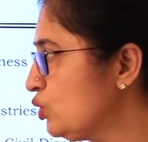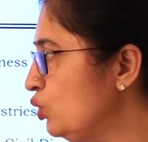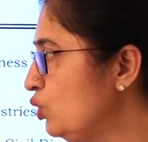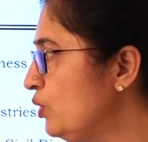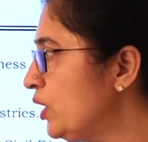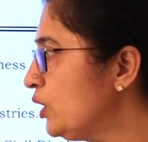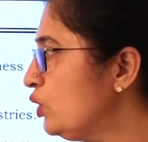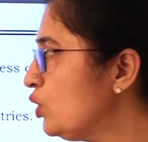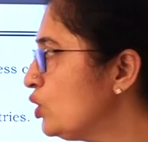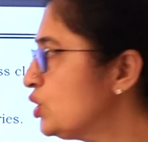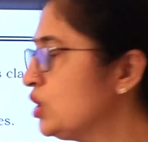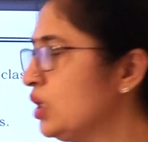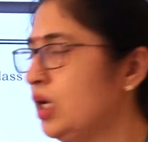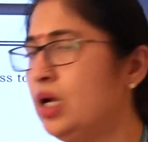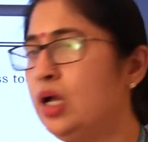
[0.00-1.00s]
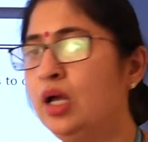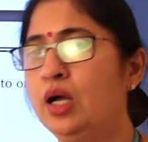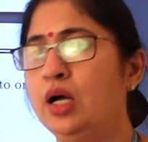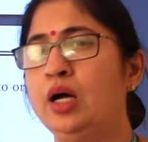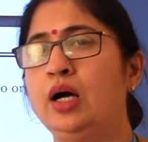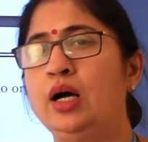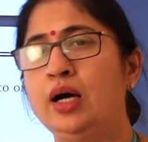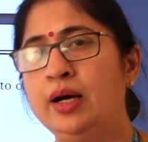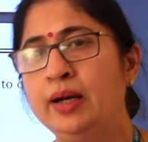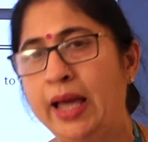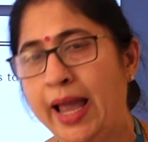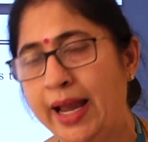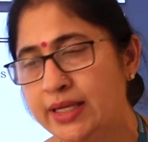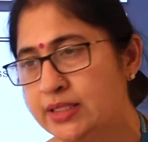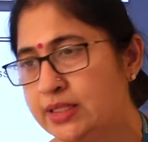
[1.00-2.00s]
Who were those
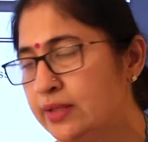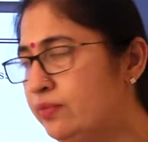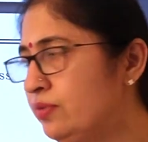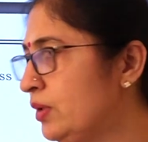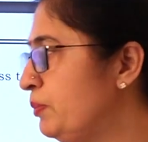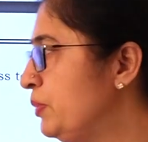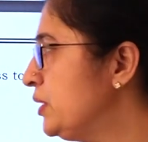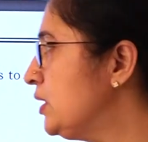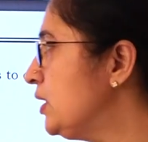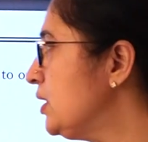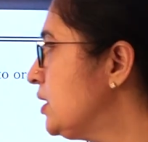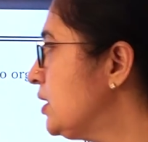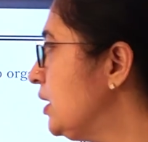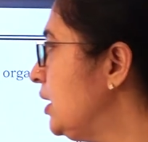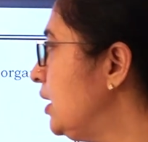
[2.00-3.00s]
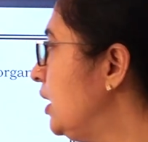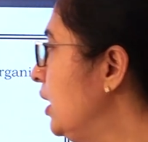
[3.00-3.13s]
active business